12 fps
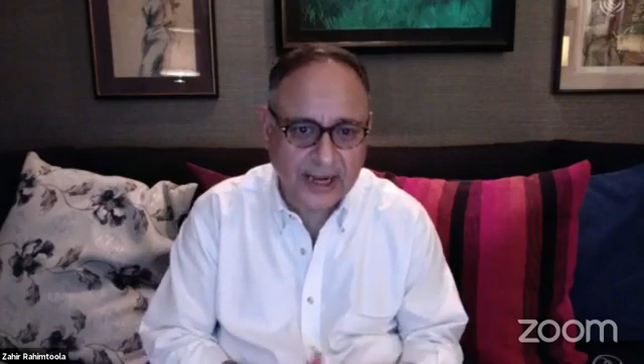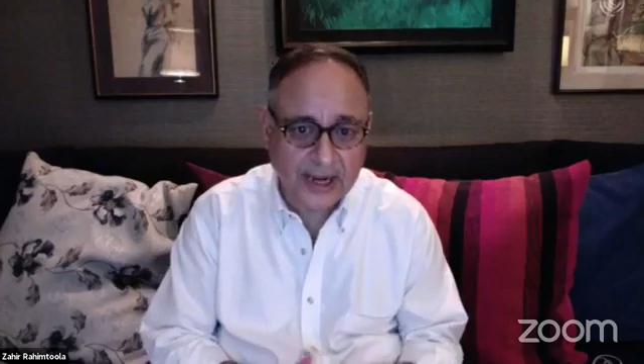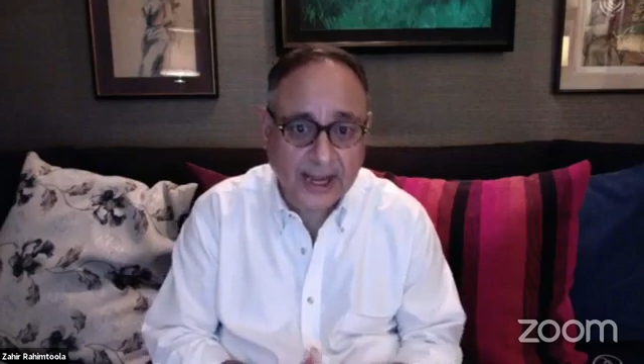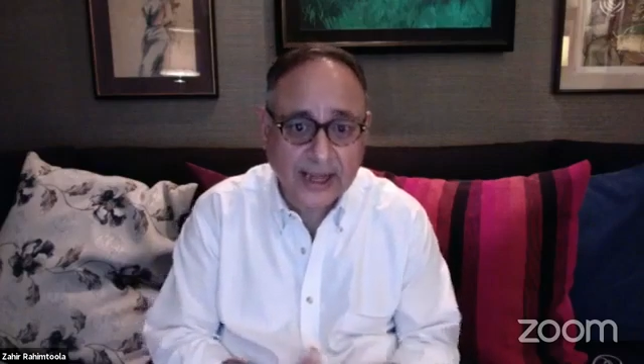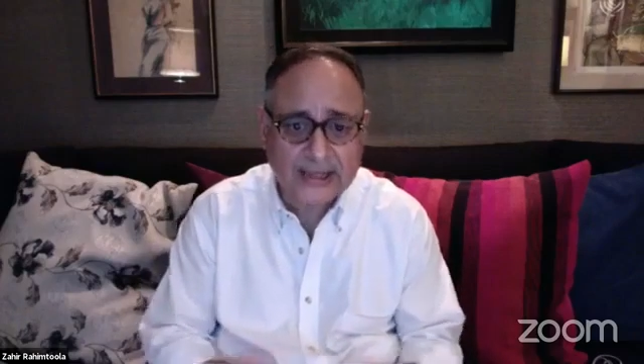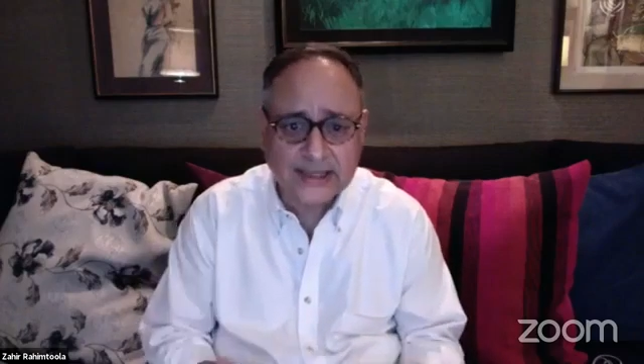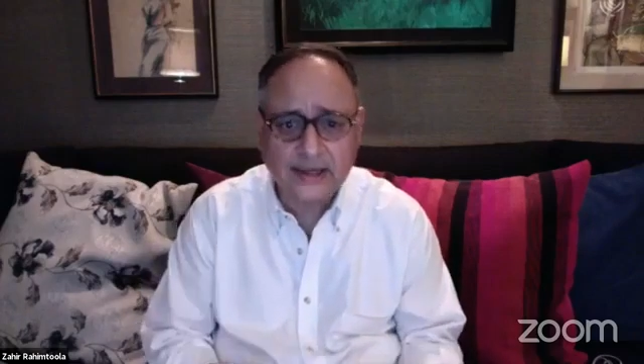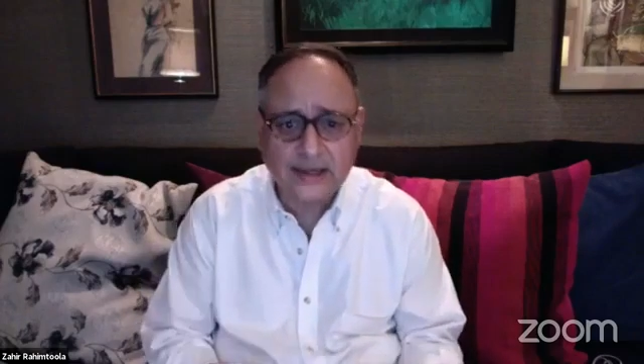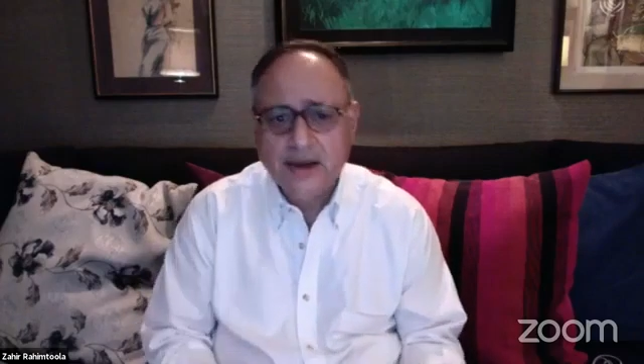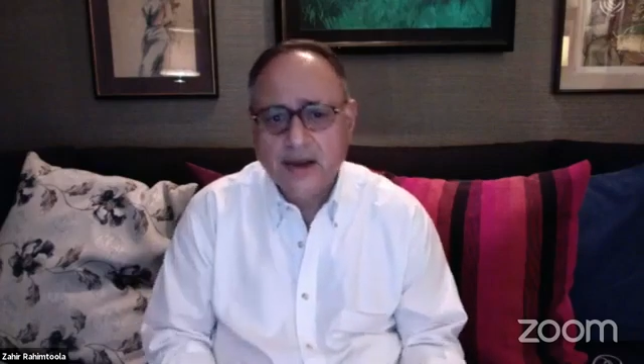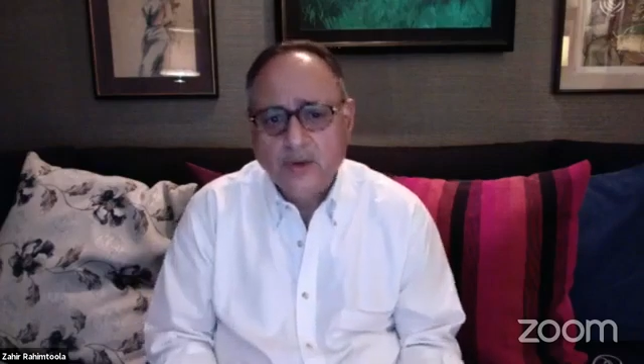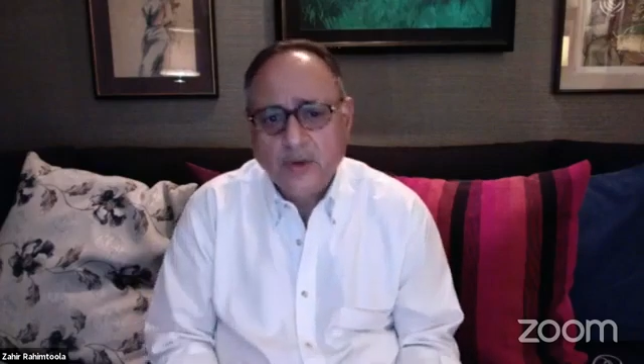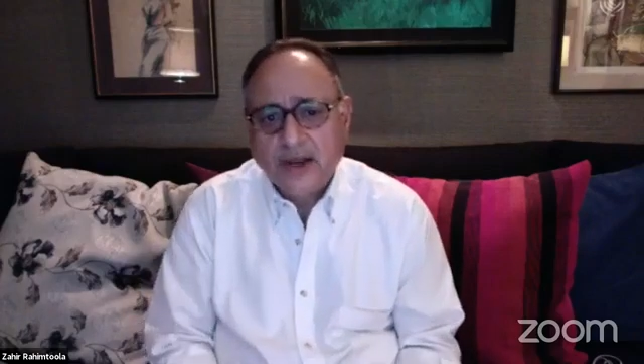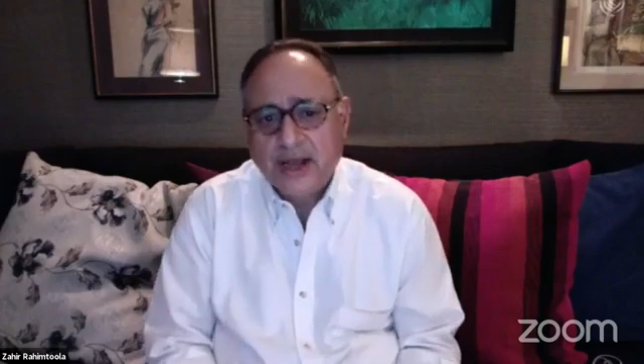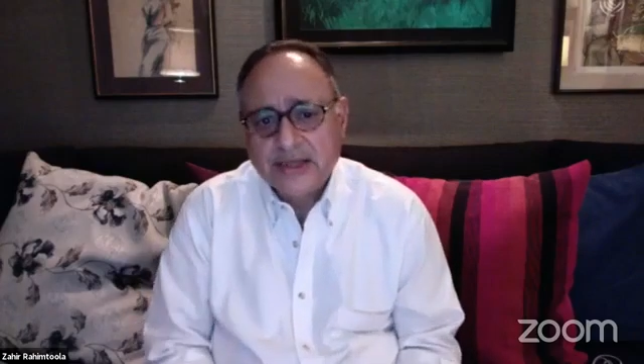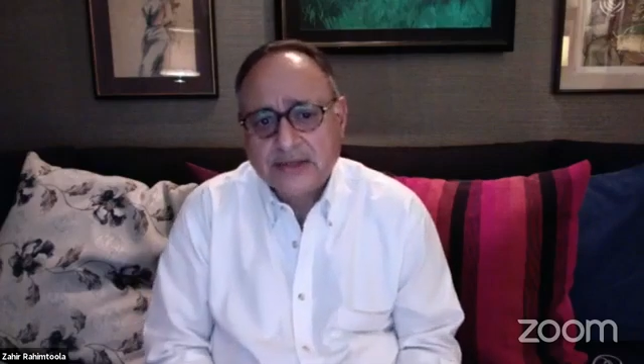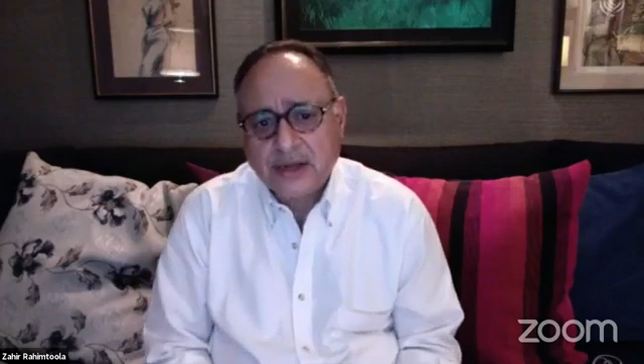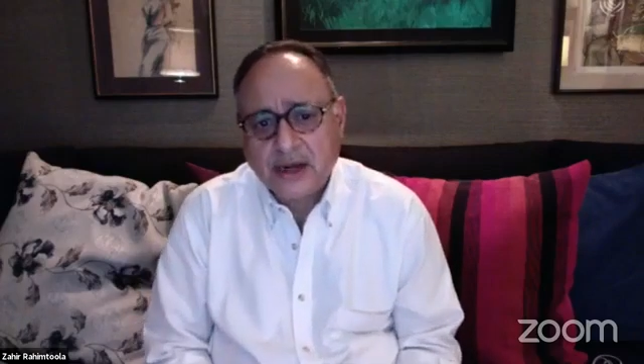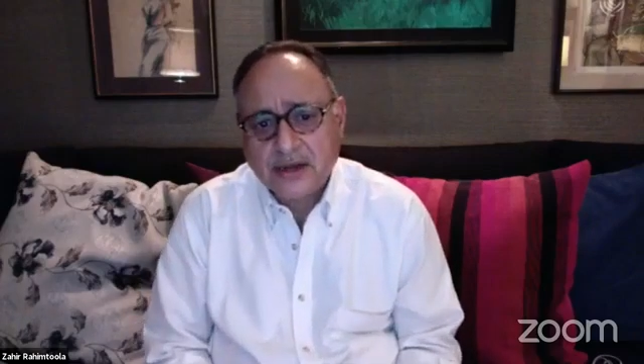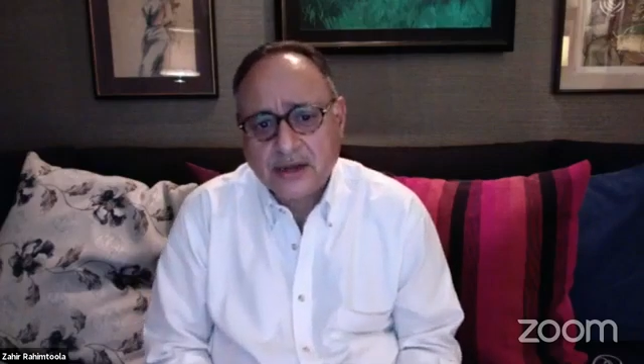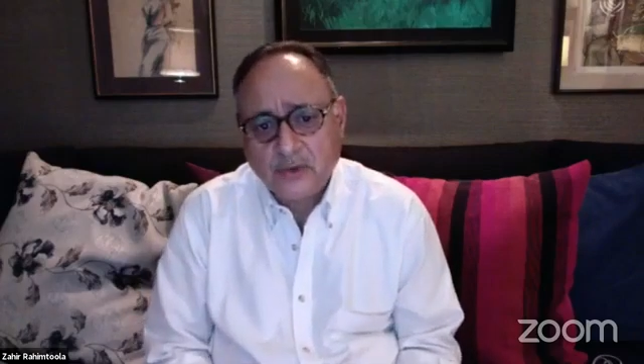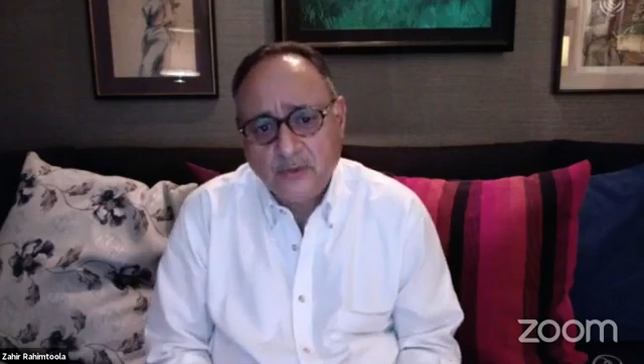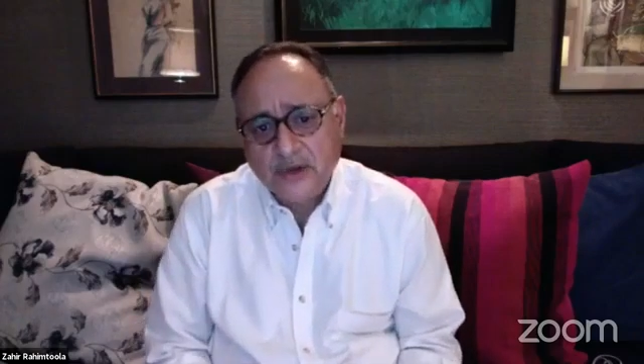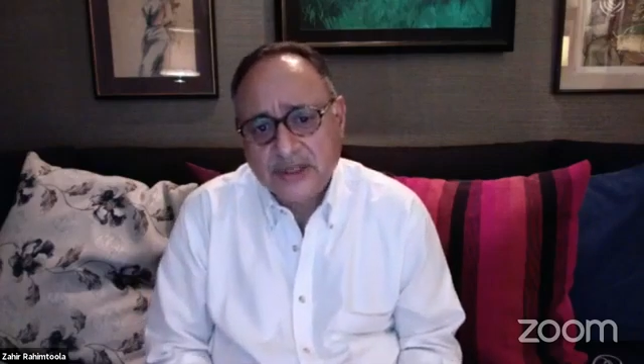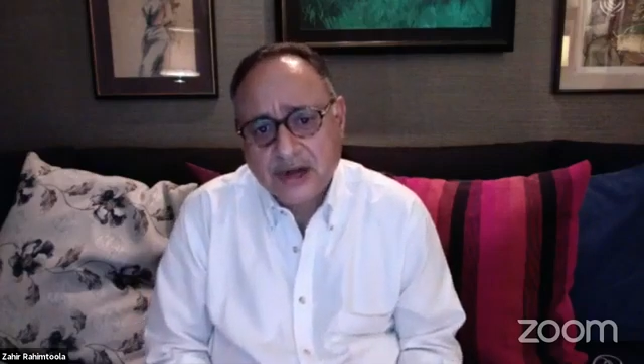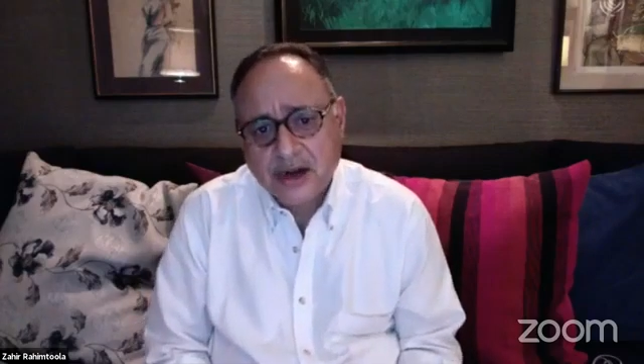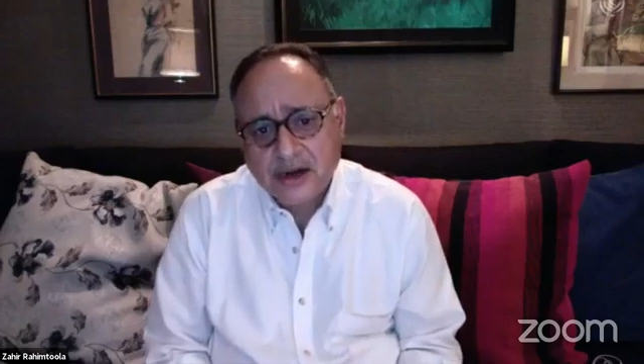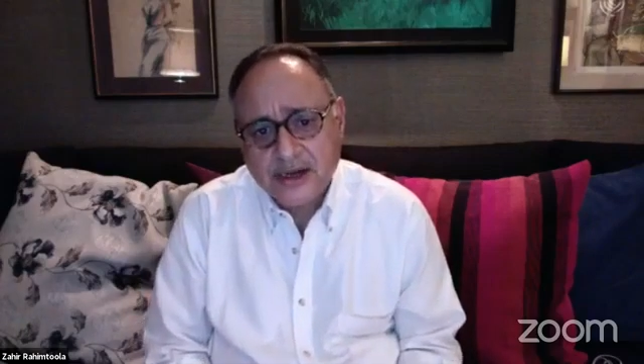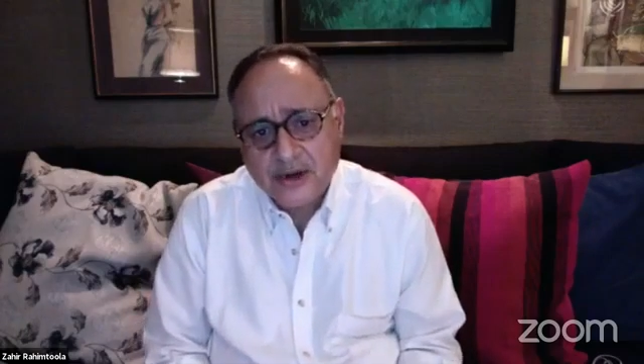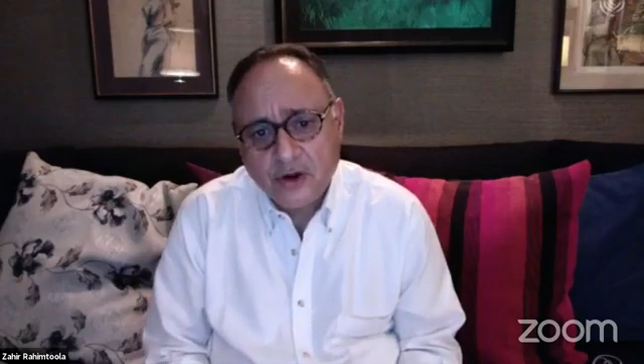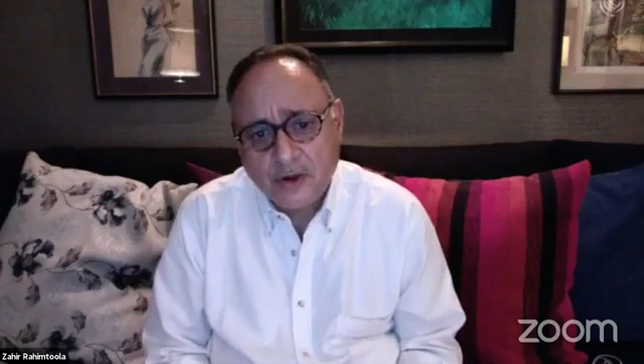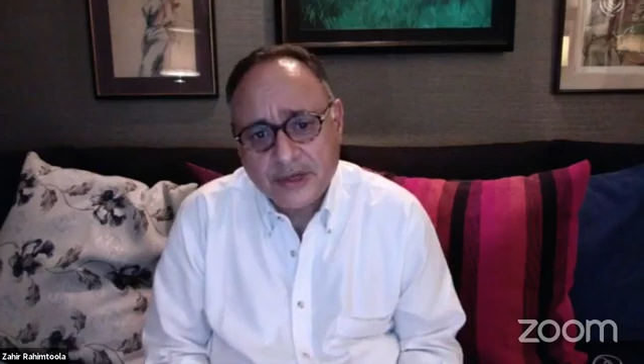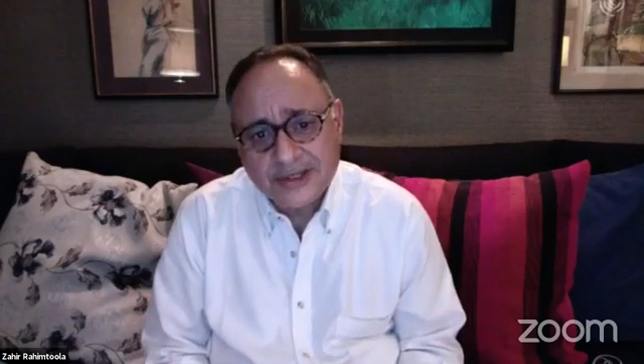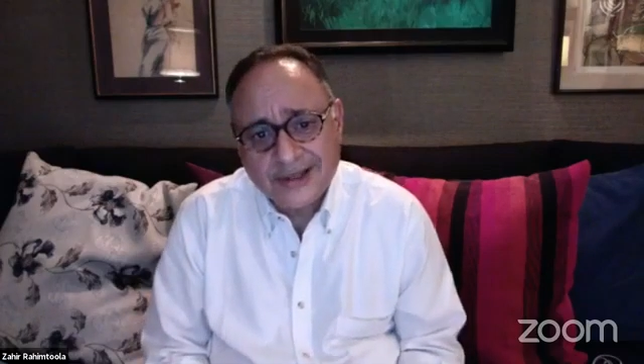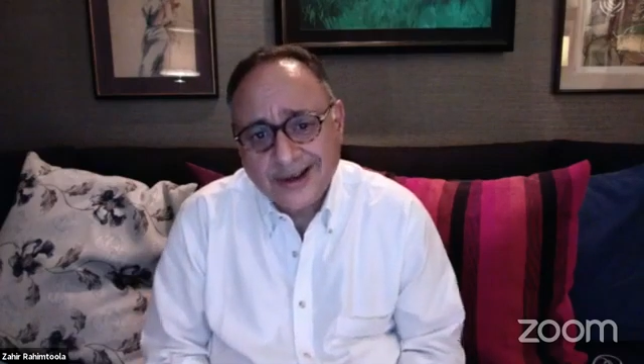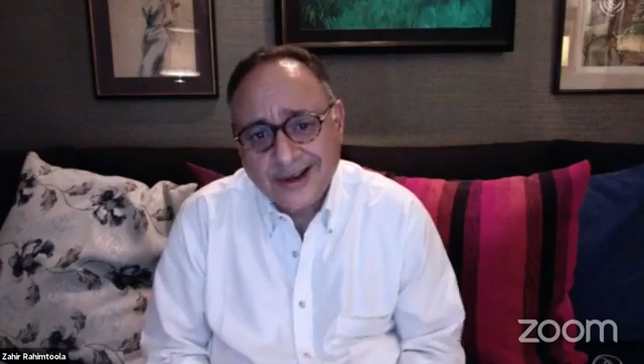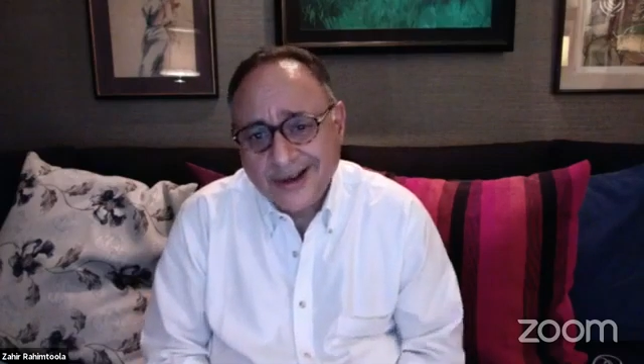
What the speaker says: Like I said, when I started, or we started e-commerce,